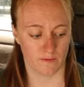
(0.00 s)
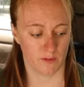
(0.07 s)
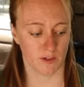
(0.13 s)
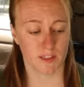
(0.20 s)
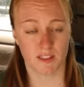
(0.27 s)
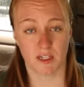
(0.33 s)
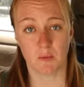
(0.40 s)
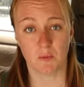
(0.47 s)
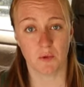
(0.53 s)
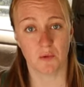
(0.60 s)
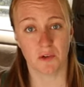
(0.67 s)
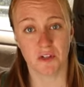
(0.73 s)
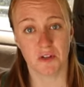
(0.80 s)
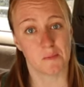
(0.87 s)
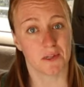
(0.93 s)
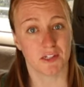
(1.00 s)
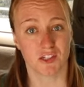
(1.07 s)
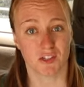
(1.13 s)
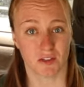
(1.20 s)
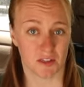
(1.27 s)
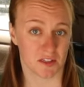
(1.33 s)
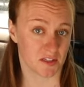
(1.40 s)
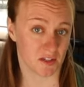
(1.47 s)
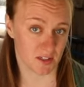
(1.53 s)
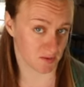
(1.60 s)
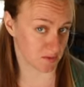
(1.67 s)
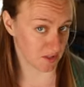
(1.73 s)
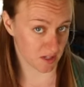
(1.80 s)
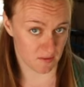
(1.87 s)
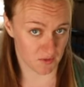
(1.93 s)
First up, we wanted to make sure that the
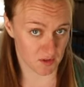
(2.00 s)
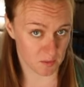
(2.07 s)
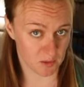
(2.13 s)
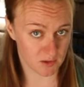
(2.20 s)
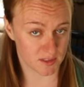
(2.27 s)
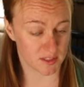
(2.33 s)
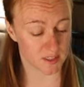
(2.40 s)
dogs were comfortable.